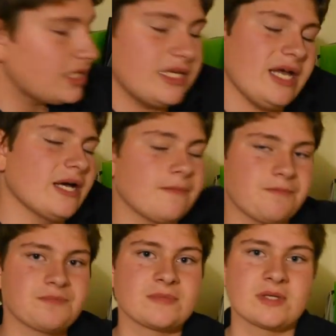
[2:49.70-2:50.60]
And yeah.
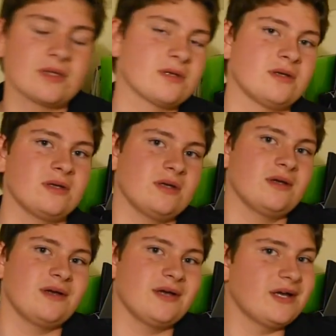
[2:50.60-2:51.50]

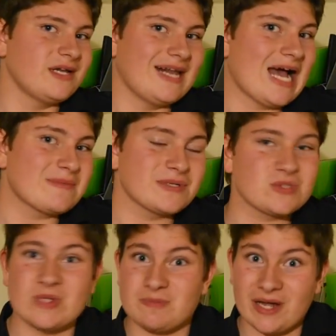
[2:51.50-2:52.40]
Now I'm going
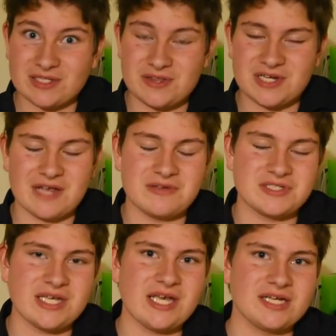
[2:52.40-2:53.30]
to switch back to the
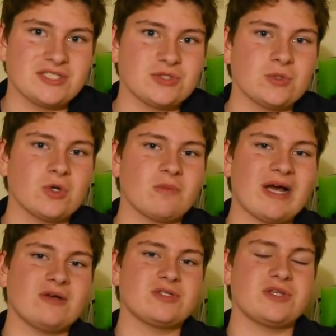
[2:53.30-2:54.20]
JVC and talk
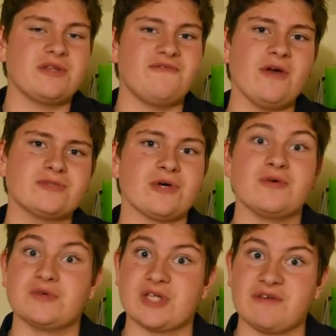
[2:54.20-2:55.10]
about the
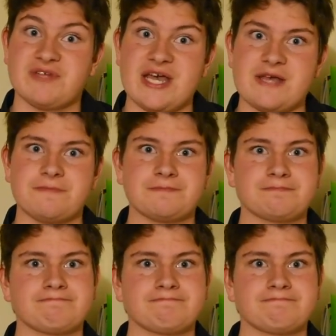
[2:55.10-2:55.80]
photos I've taken.